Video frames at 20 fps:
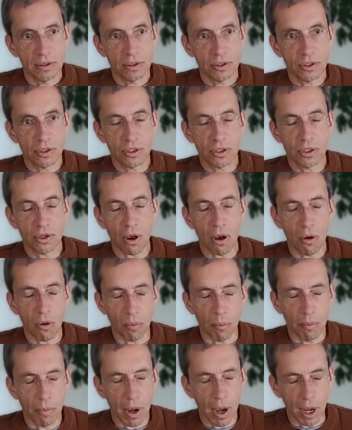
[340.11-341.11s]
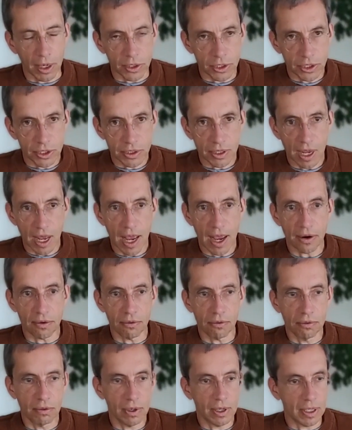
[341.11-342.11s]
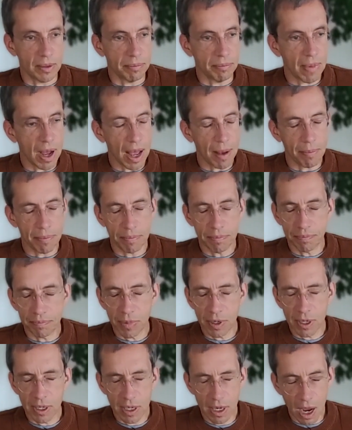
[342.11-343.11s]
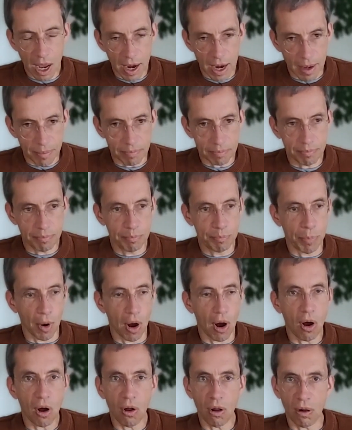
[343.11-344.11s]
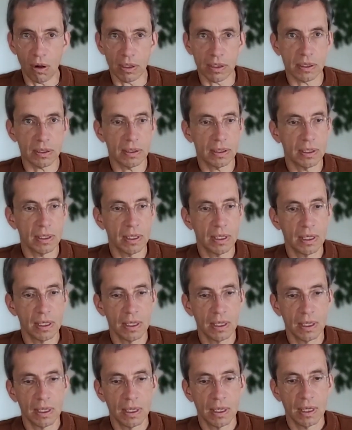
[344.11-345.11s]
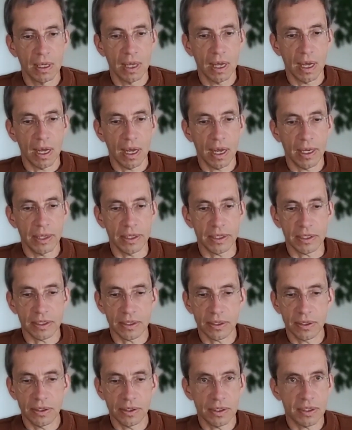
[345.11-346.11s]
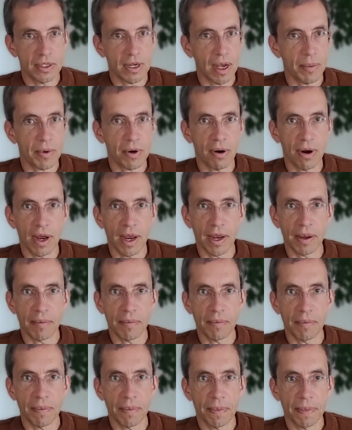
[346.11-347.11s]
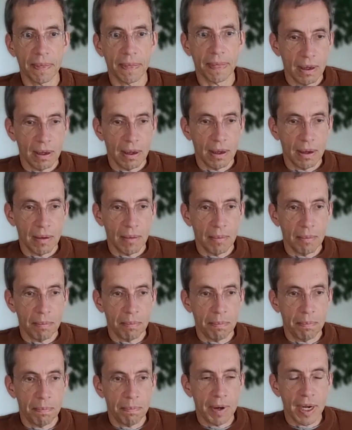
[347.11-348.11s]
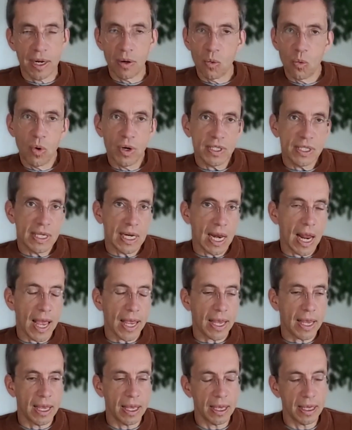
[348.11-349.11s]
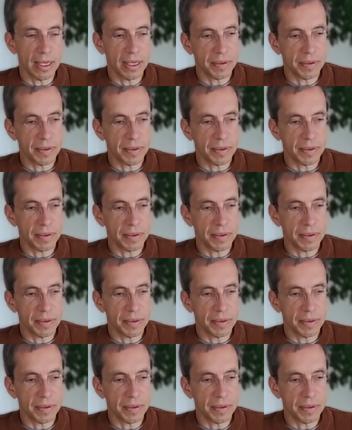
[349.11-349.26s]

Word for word: so much. I really, I, God, I bawled. I just couldn't stop crying. But it wasn't like